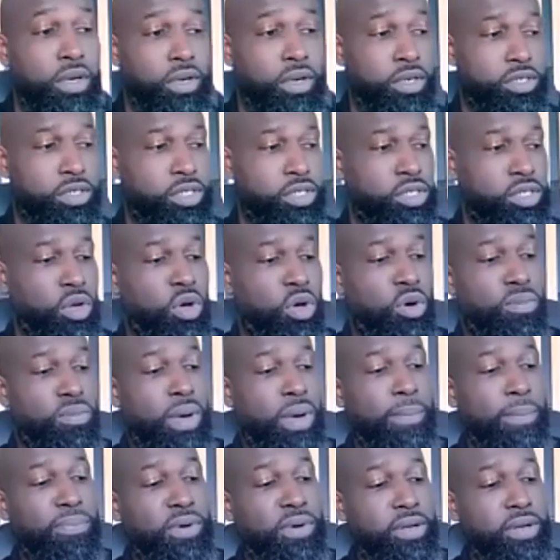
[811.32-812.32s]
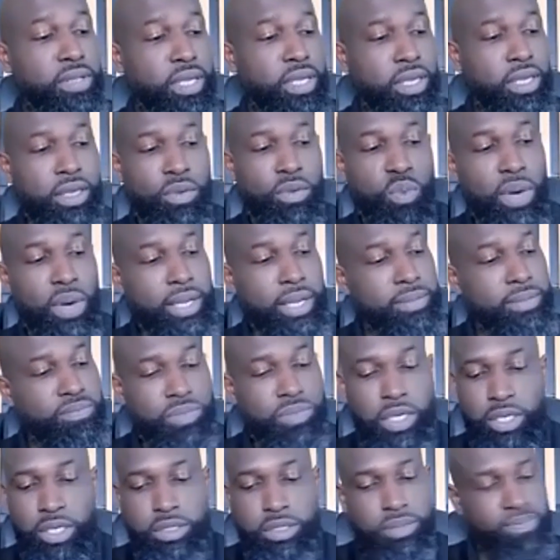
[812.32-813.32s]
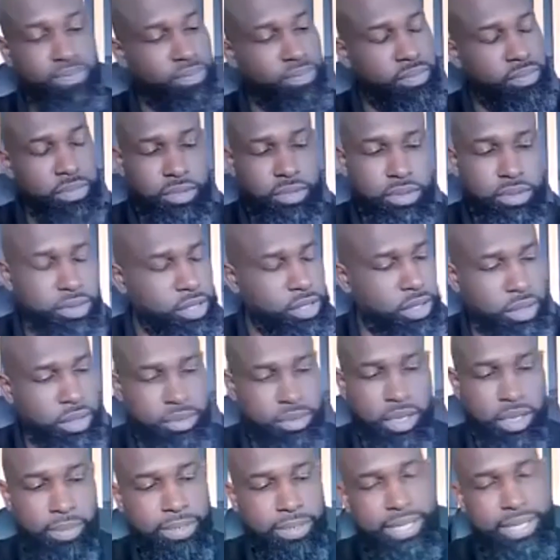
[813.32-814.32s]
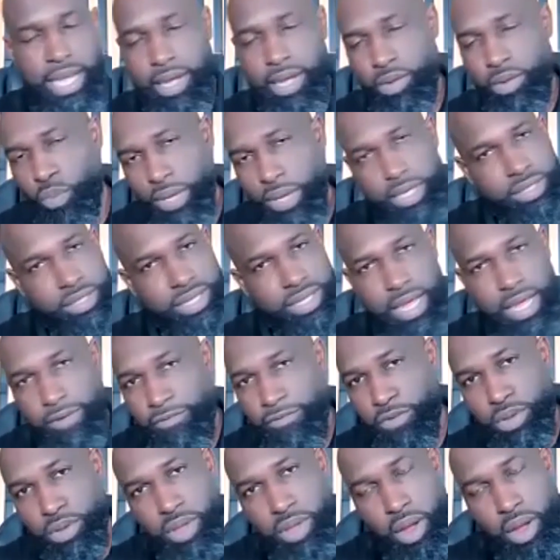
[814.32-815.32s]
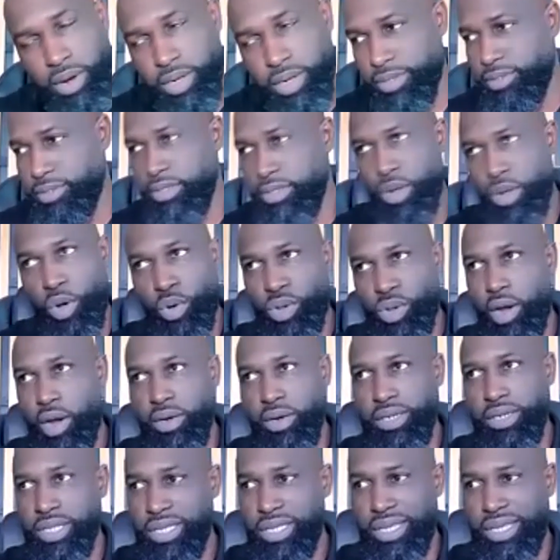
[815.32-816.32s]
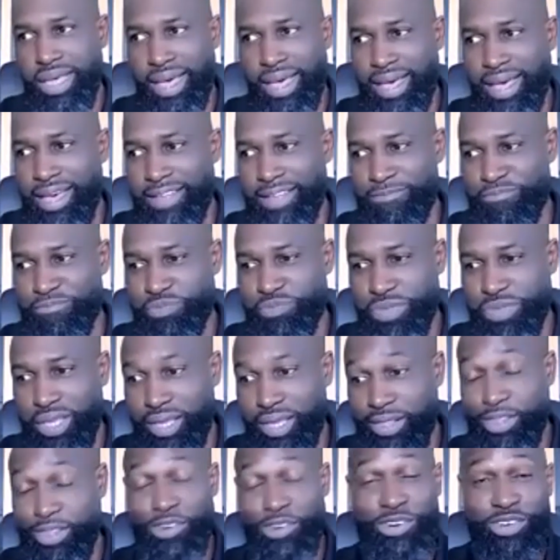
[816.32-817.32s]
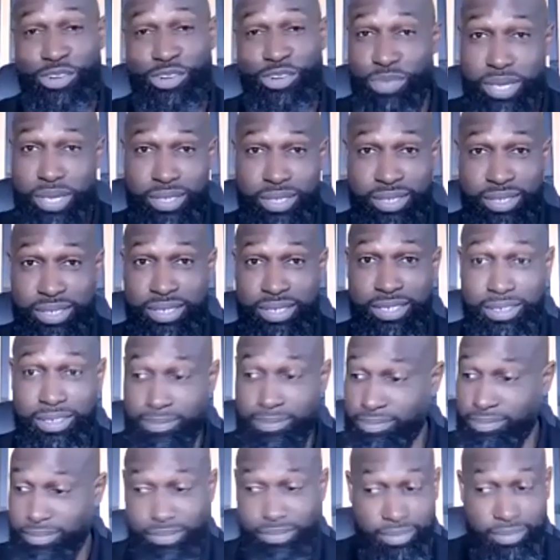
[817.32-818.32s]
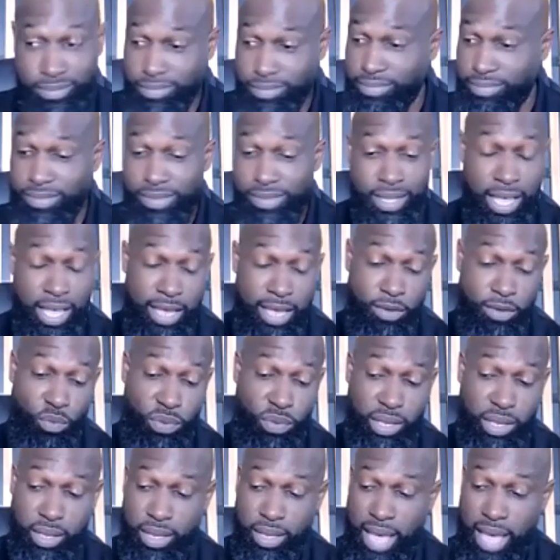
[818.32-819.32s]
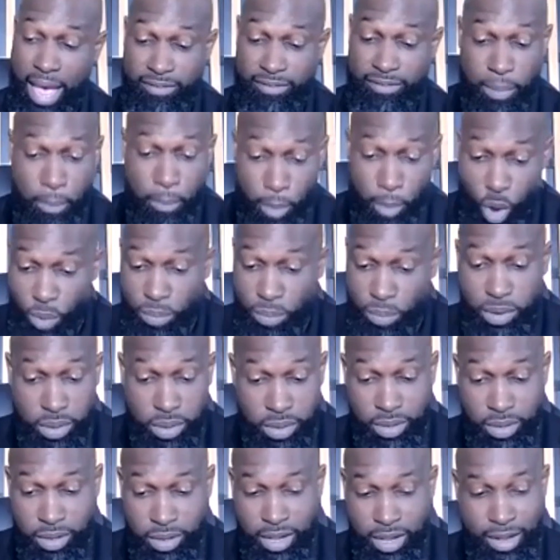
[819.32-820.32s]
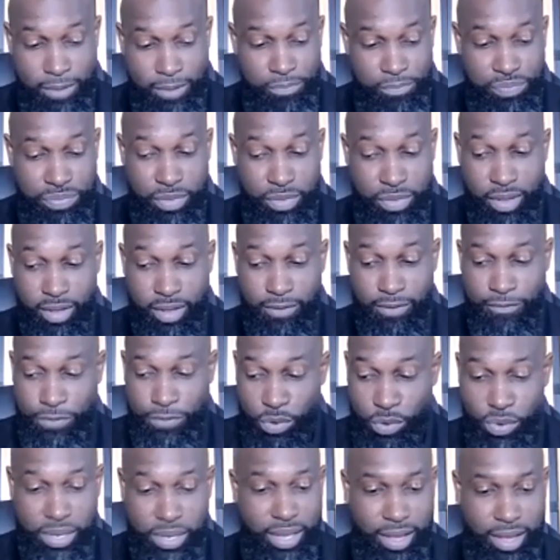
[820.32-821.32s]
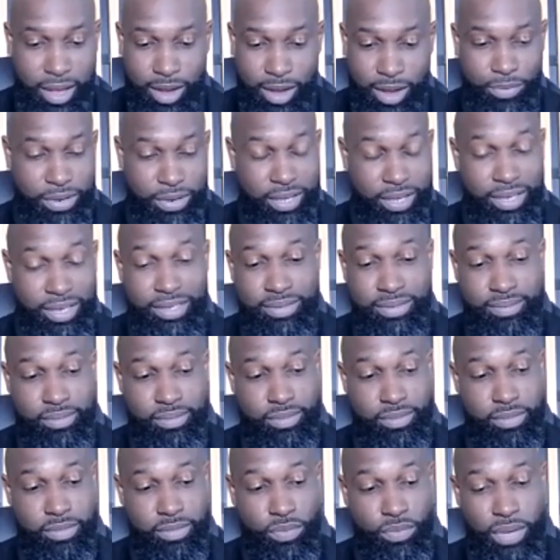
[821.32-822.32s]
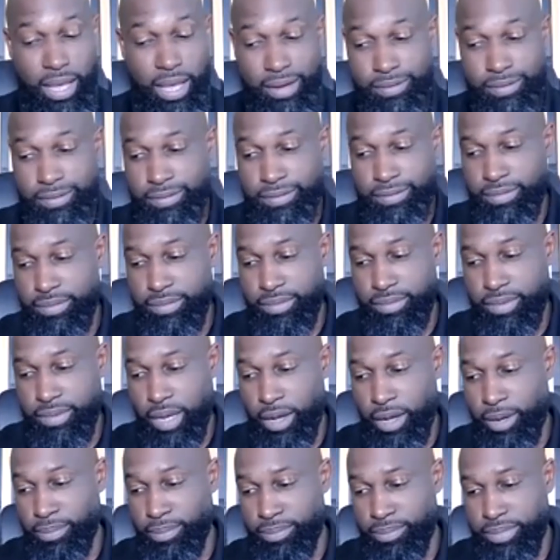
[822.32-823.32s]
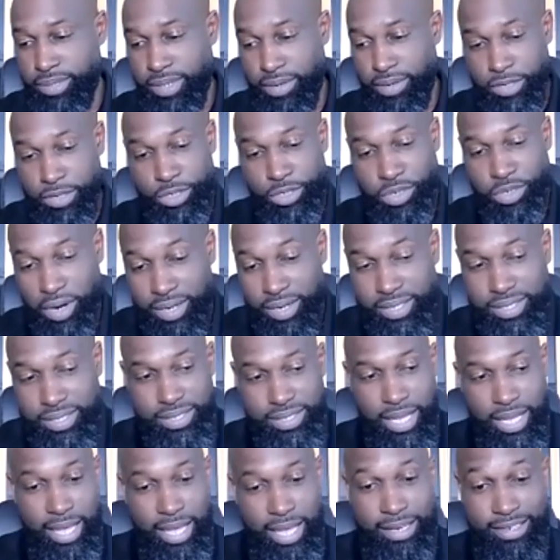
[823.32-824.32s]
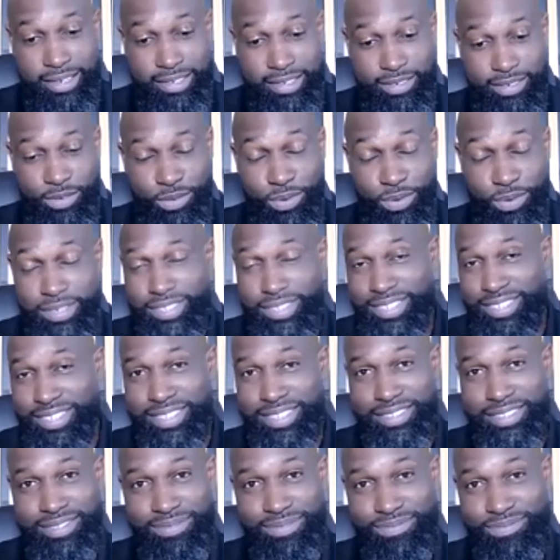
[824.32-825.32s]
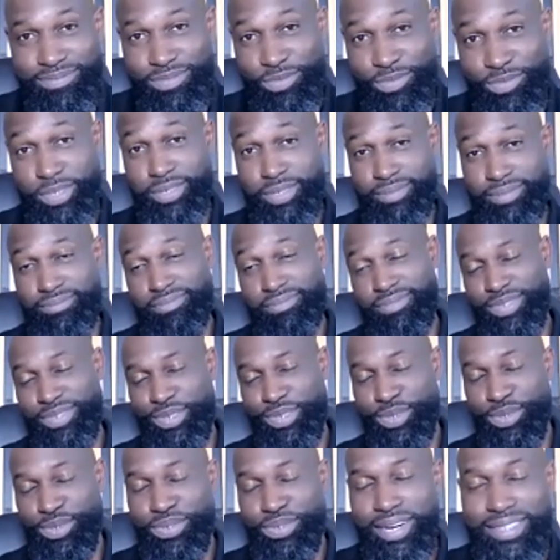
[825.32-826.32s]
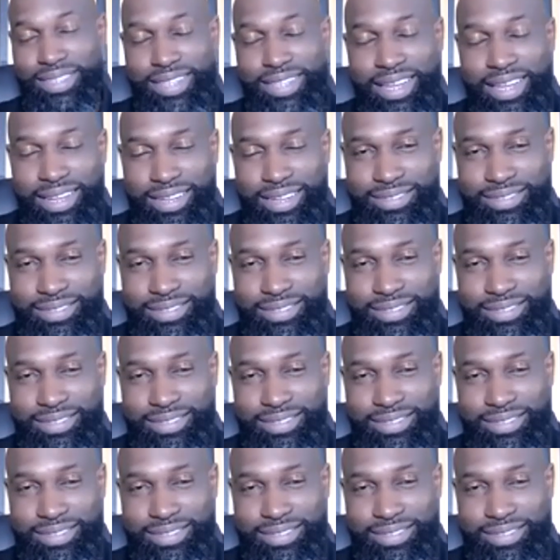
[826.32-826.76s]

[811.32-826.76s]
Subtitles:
So my brother, doubled down, went into that wholeheartedly, and he learned the business. And we have a mobile fueling company. We have several trucks, and we're doing that thing.